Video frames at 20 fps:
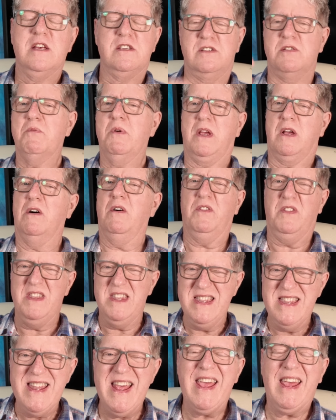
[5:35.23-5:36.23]
So we got
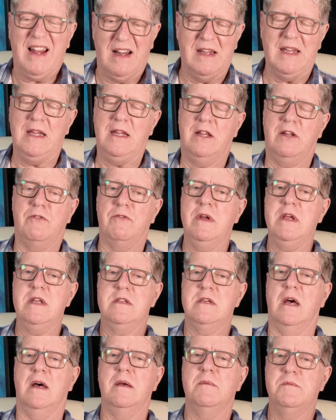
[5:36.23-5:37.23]
nearly 3
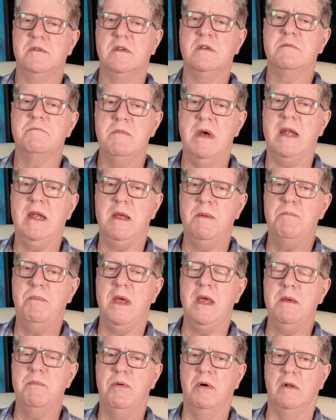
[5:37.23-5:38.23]
times as many
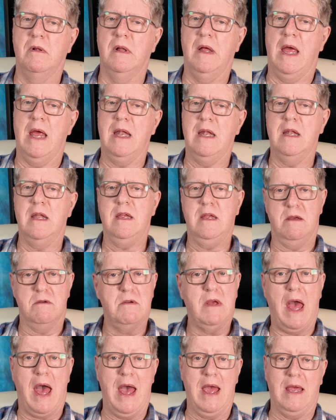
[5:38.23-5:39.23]
people in the
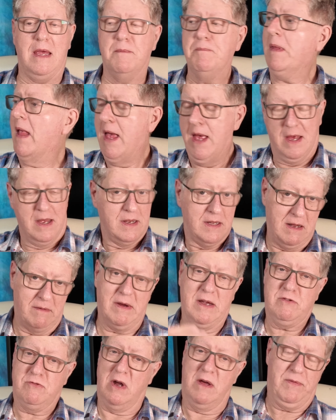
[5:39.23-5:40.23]
UK.
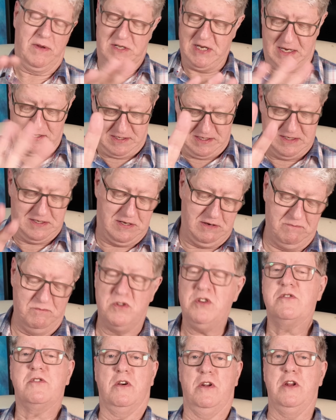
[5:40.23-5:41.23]
Now, I drive a Tesla, so I'm
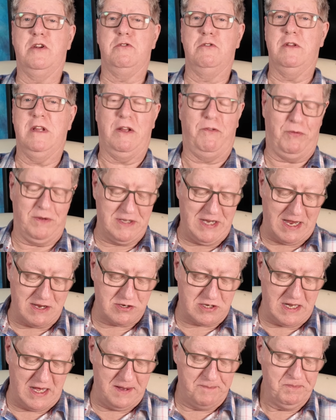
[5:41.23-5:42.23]
just going to do this for
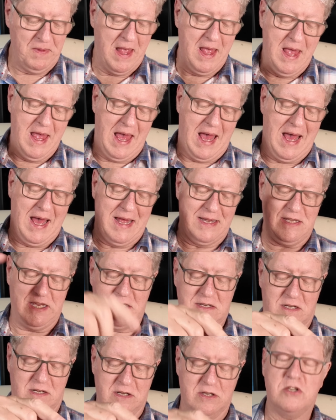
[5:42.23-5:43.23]
Tesla.
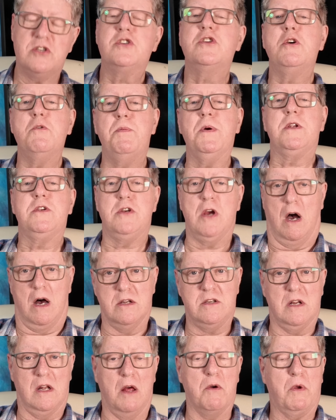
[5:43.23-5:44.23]
Tesla
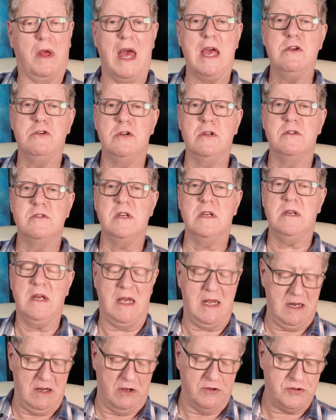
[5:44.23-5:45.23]
supercharger locations
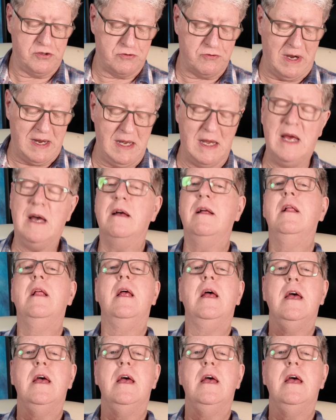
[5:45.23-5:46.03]
in Australia,